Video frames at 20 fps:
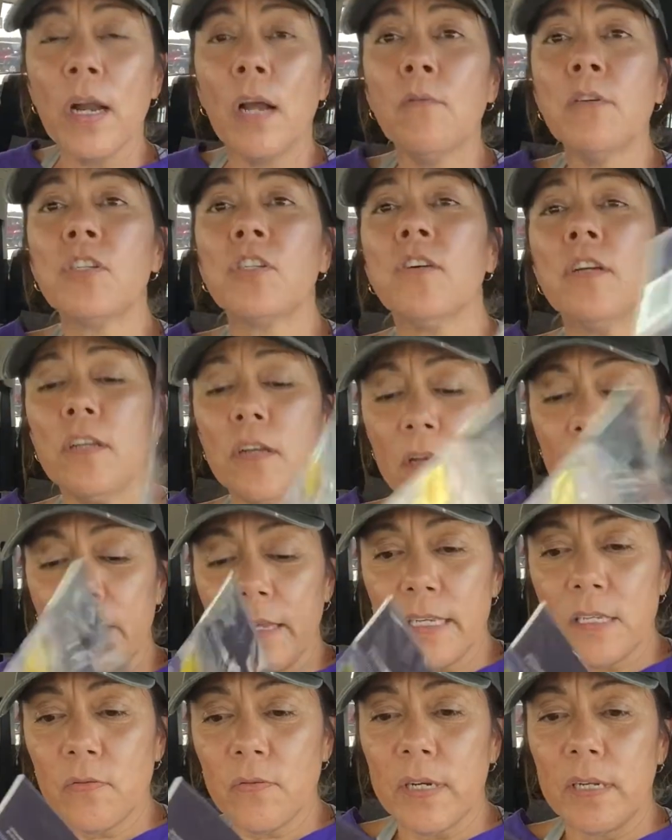I was showing y'all
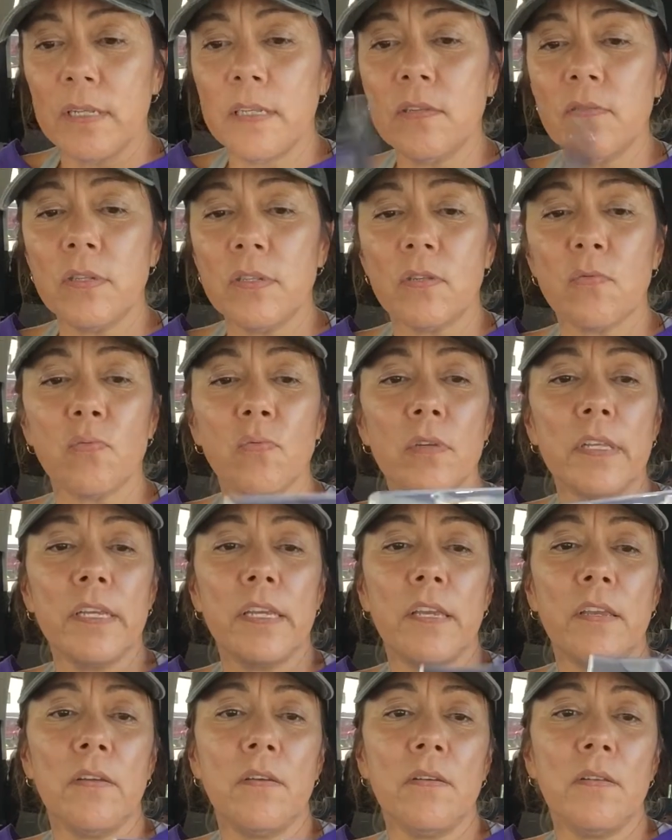this one. This one's really
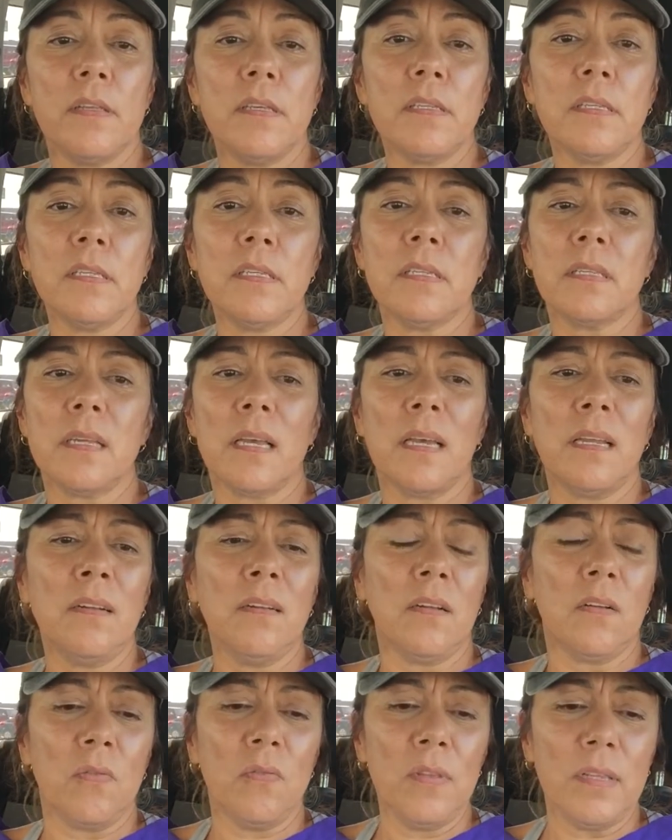cute. This is, I don't
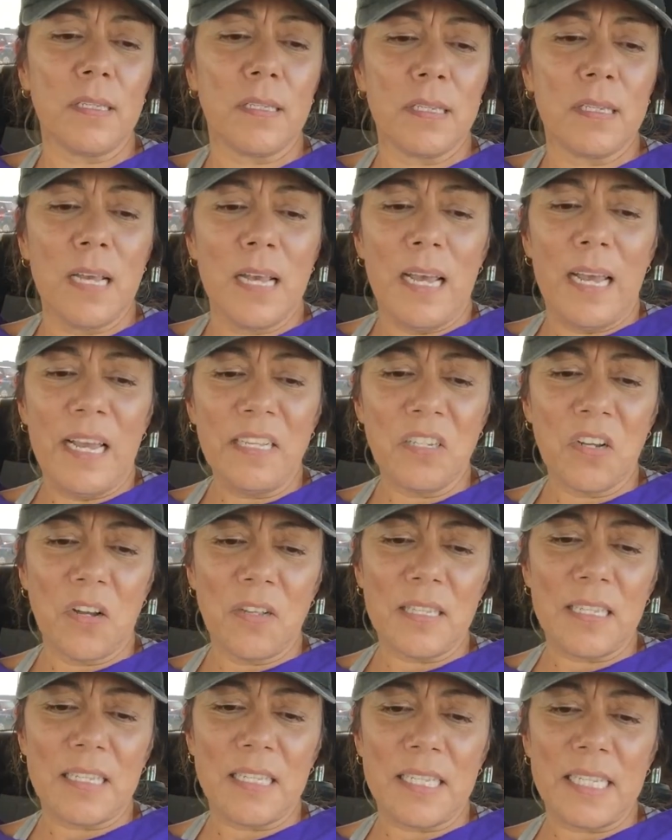know who this, it's
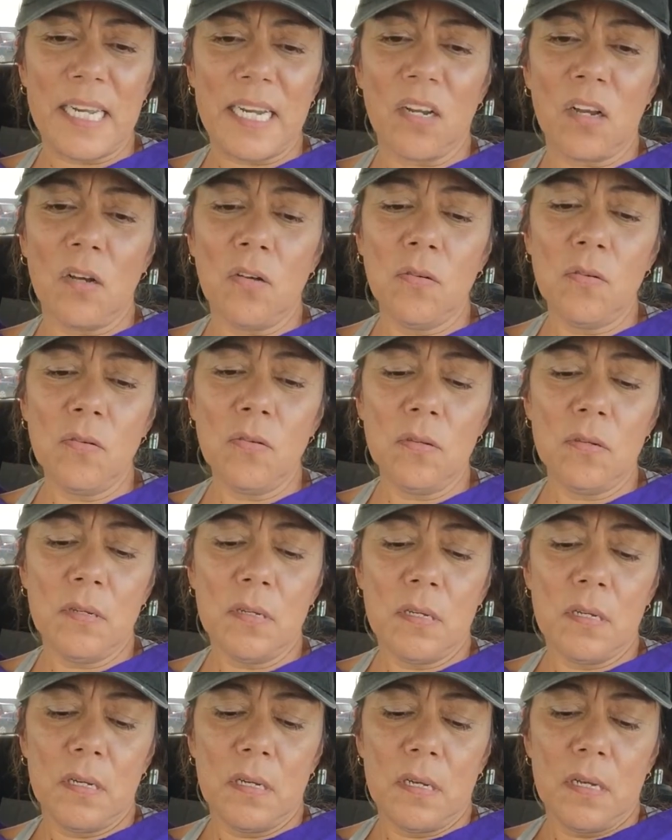called Sticko.
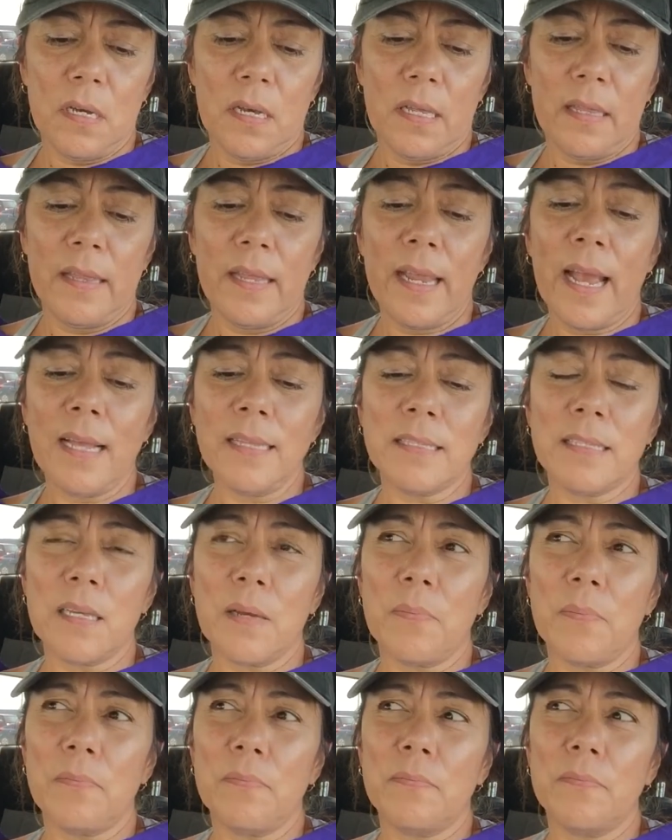They had
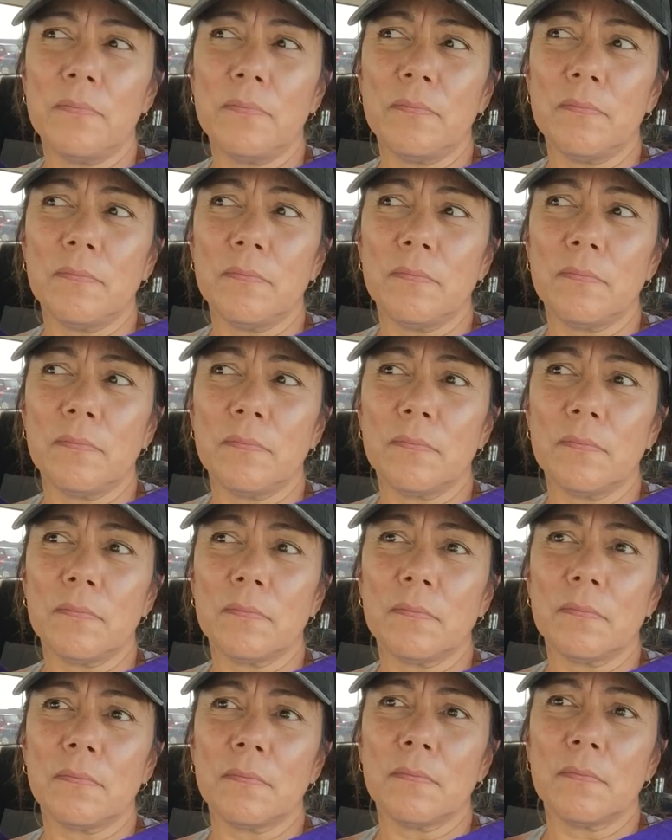
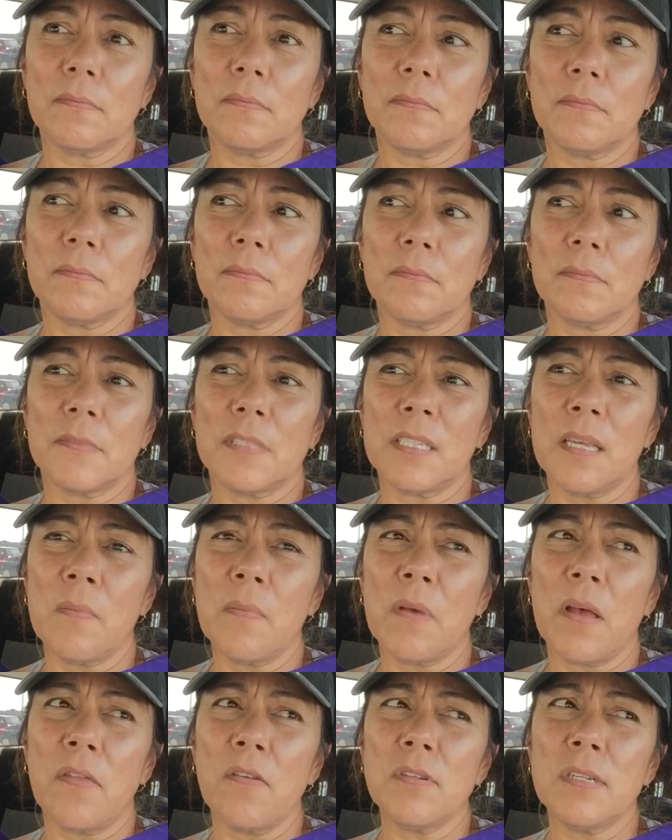some
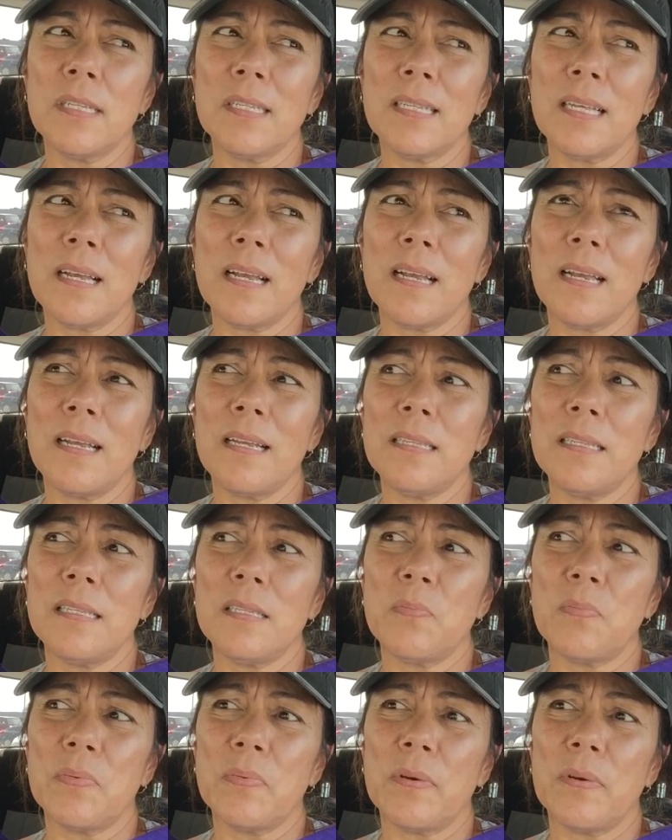other
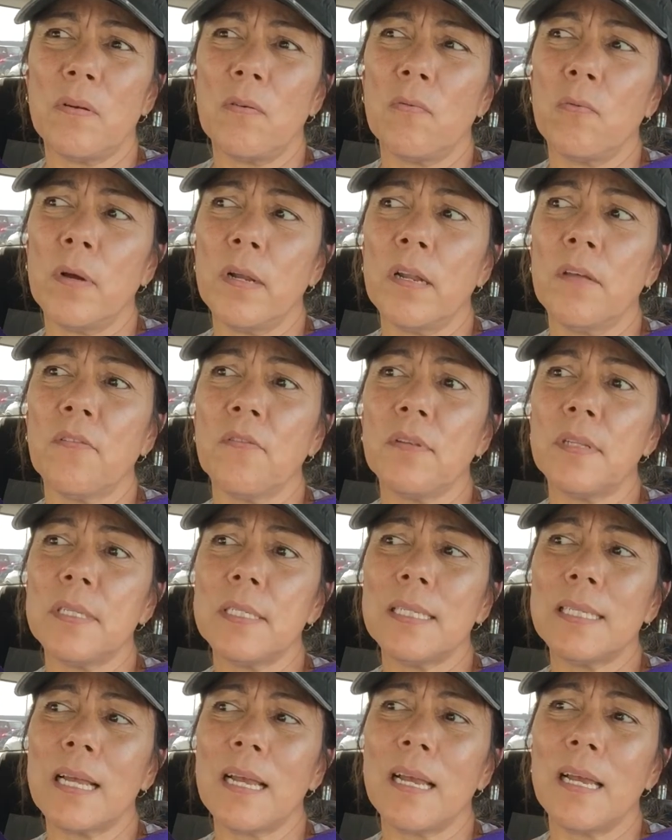designs, one other
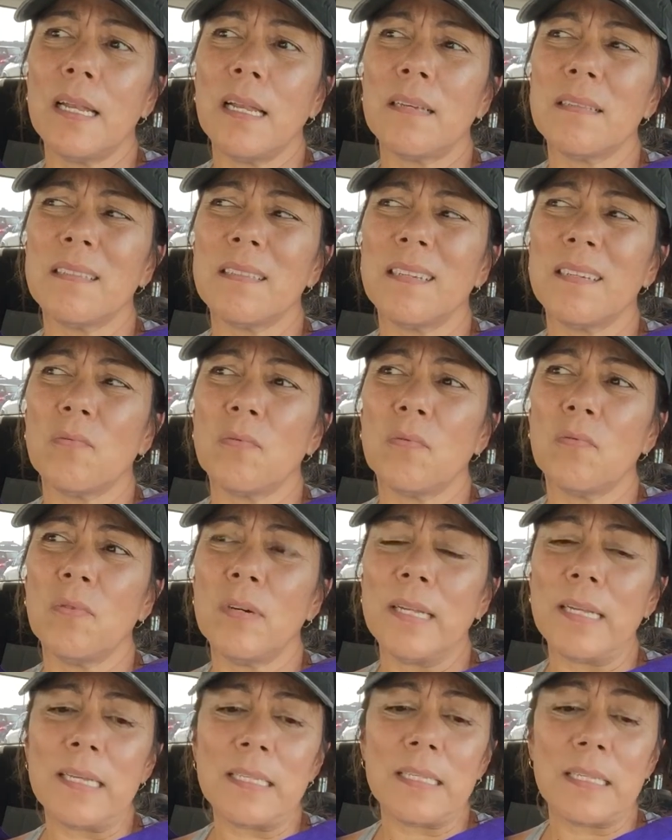design. I was like, well,
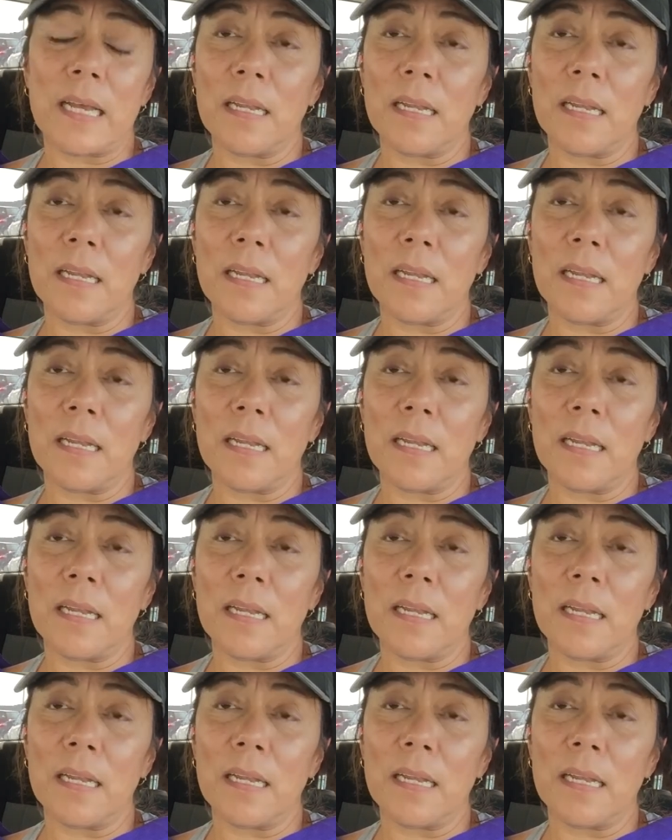what is it?